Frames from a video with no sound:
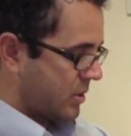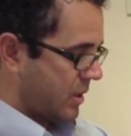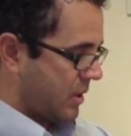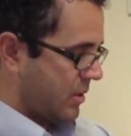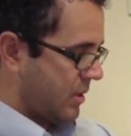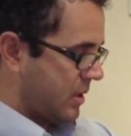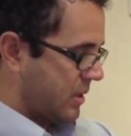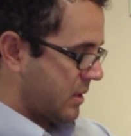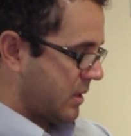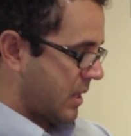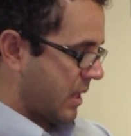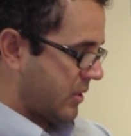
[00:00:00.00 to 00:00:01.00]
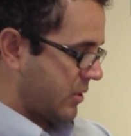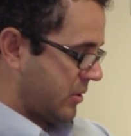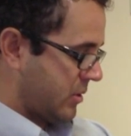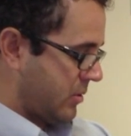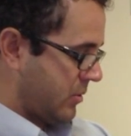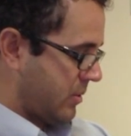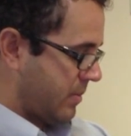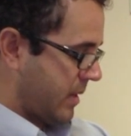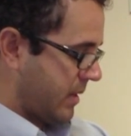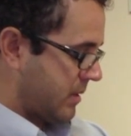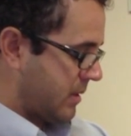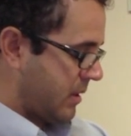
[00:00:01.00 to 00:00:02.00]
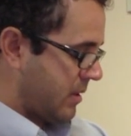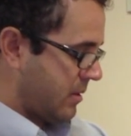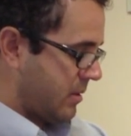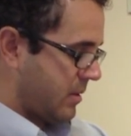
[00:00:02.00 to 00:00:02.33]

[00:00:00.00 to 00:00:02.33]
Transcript: here and this attaches to the base here.